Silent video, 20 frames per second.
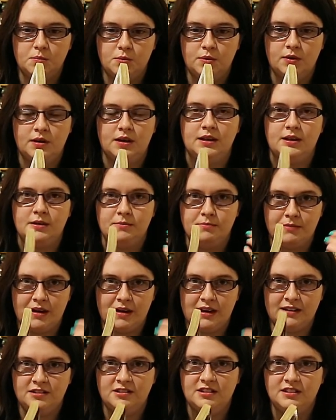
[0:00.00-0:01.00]

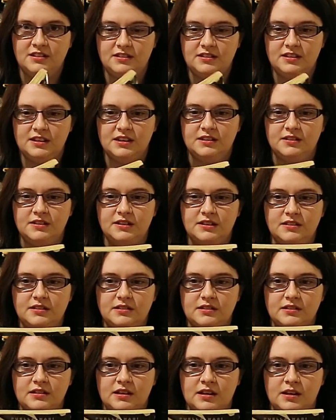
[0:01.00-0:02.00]
Magi
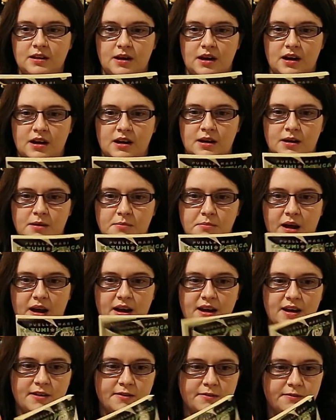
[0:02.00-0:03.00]
series. I
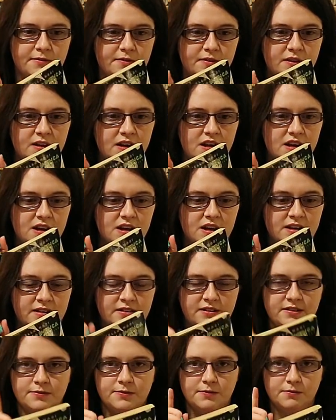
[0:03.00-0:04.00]
have a
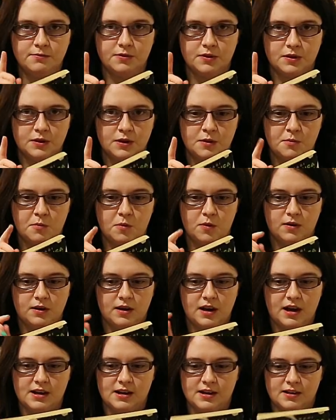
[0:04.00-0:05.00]
different Volume 1
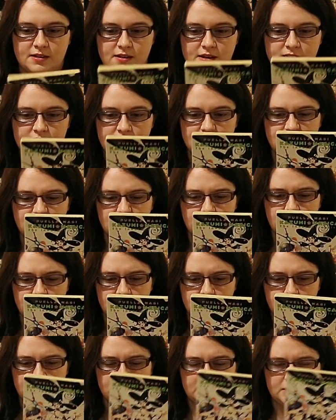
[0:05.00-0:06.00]
and I think it's split
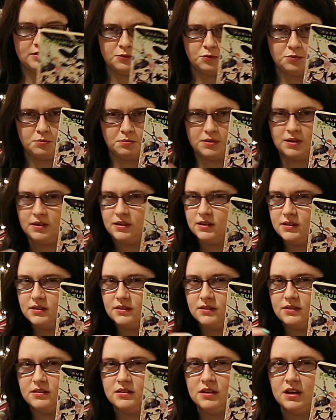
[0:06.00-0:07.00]
up into different
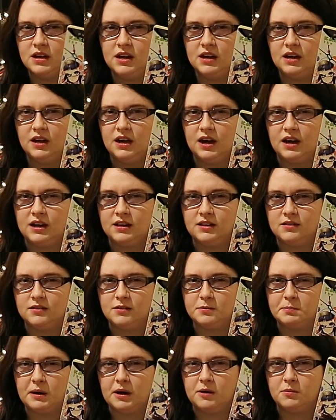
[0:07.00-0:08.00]
parts, and this
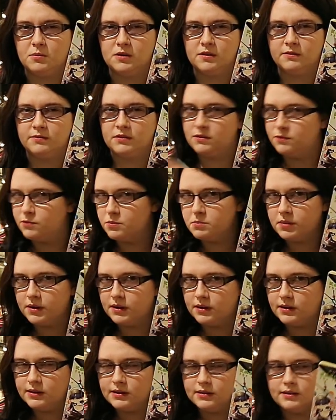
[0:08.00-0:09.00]
is part 1 of a different
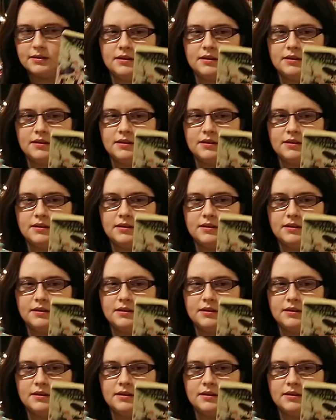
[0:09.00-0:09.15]
part.